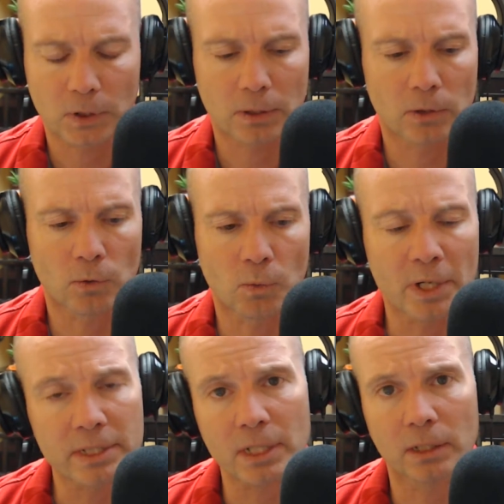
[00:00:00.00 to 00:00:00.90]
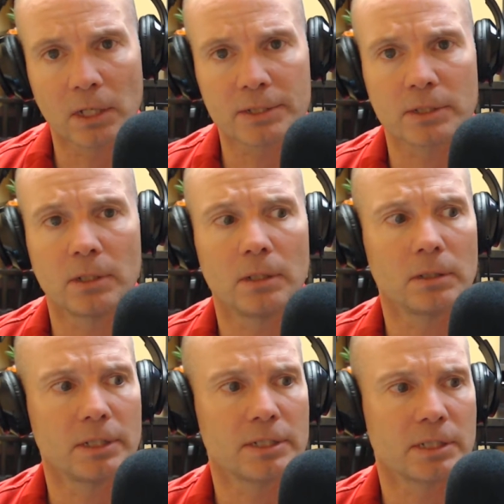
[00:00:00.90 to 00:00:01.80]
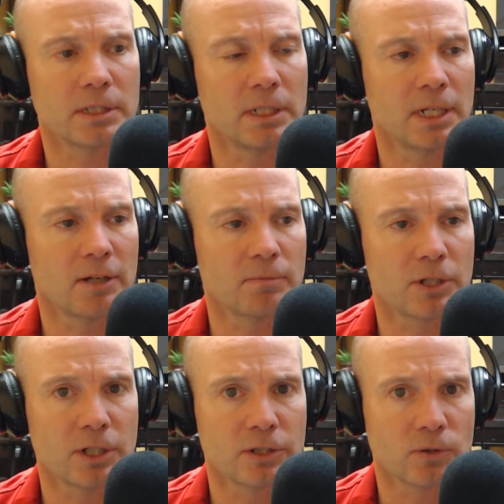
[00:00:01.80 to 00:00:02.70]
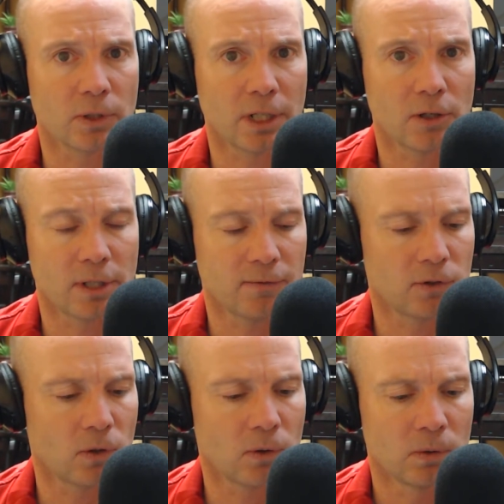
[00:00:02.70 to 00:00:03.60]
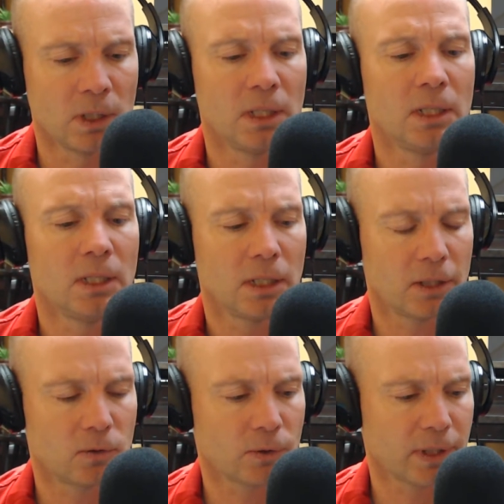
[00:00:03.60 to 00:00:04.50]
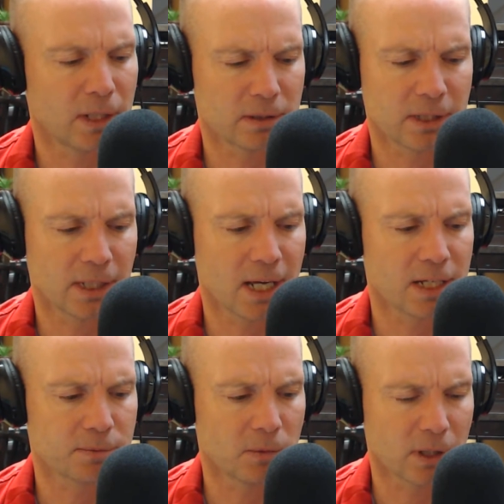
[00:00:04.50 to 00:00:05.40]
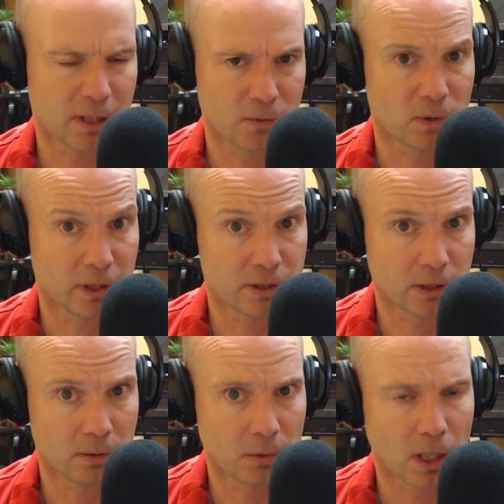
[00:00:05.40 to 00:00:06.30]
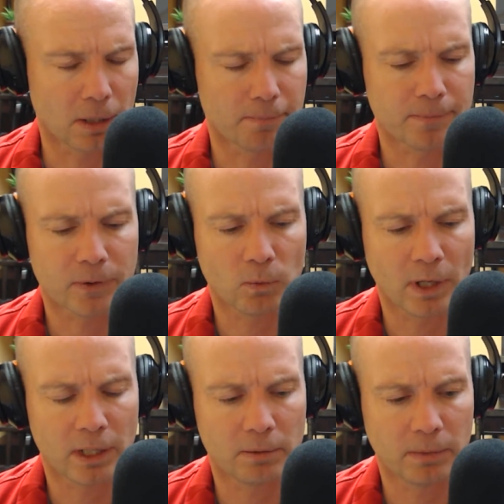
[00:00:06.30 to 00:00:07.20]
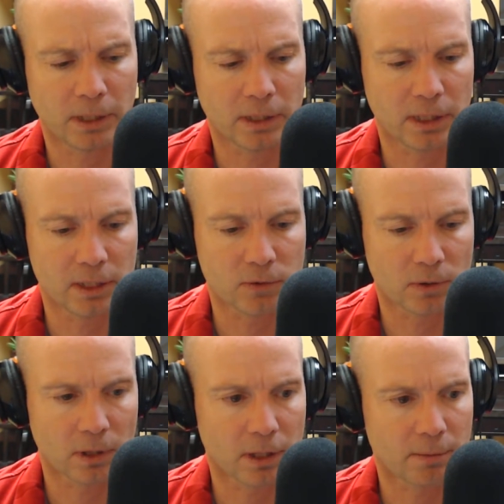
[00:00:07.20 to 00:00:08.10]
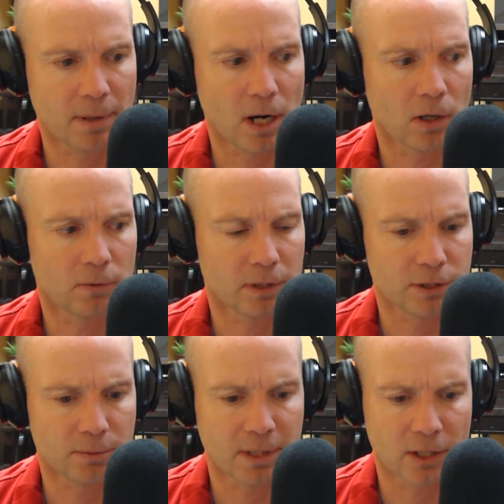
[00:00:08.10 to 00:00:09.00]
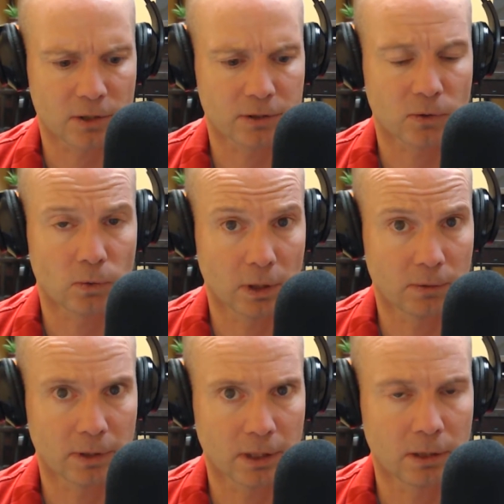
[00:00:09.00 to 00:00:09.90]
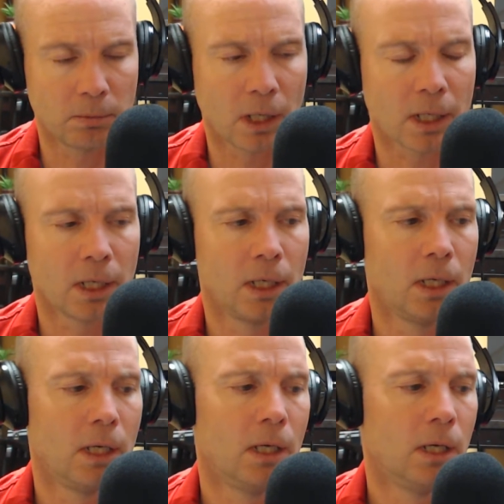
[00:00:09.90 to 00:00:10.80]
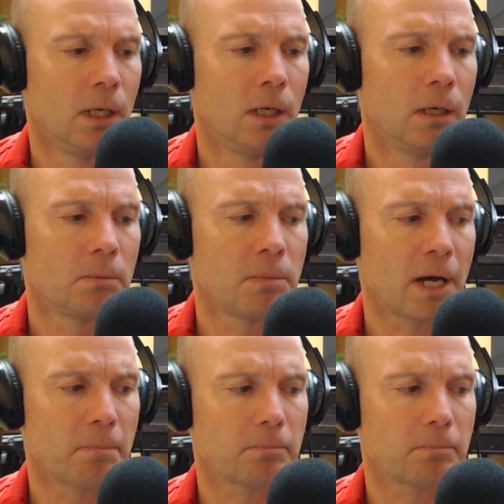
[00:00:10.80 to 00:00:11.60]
The reason I lost it all is because I didn't have my shit sorted out, even though I wrote that kick-ass book, and it really is a good book. Why Not Me? The Keys to Unlock Your Power and Release Your Potential. It's a really, really good book. But